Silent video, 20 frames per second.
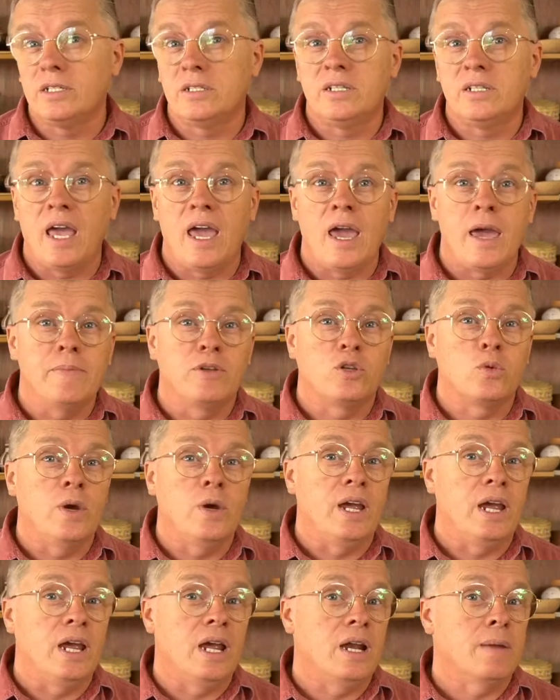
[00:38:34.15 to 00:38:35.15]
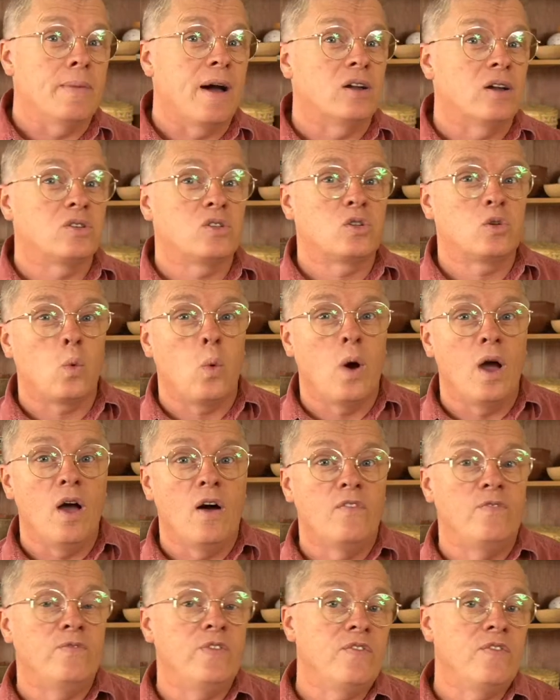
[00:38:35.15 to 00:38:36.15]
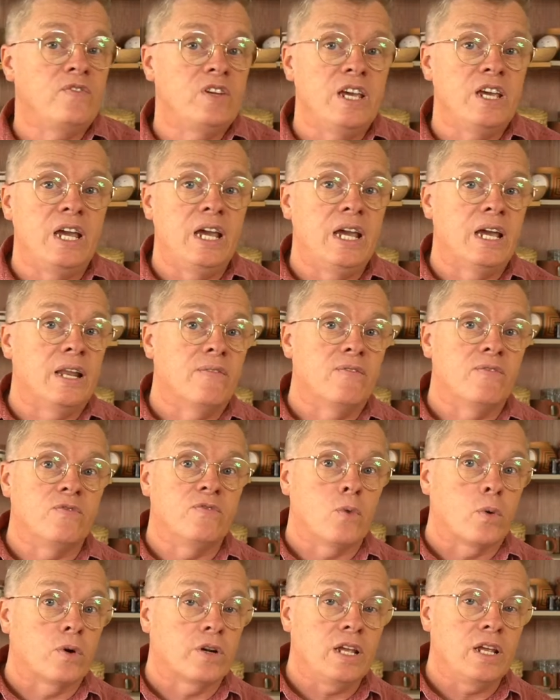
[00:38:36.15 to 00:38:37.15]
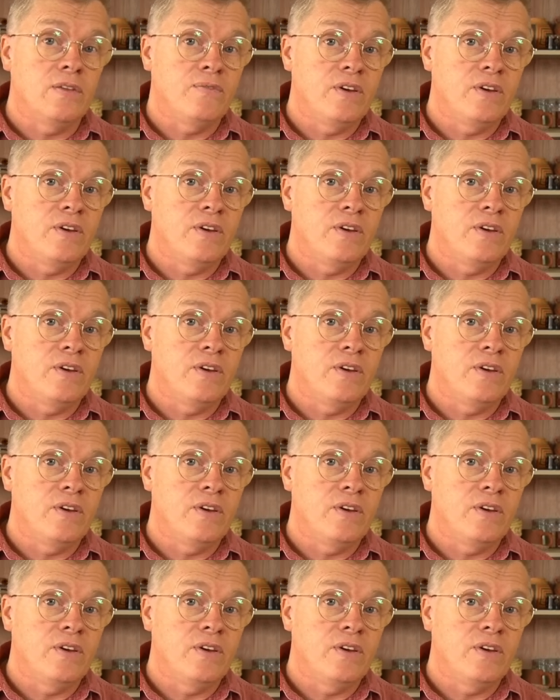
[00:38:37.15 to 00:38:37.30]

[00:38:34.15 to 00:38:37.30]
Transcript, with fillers: say between about 1250 and 1450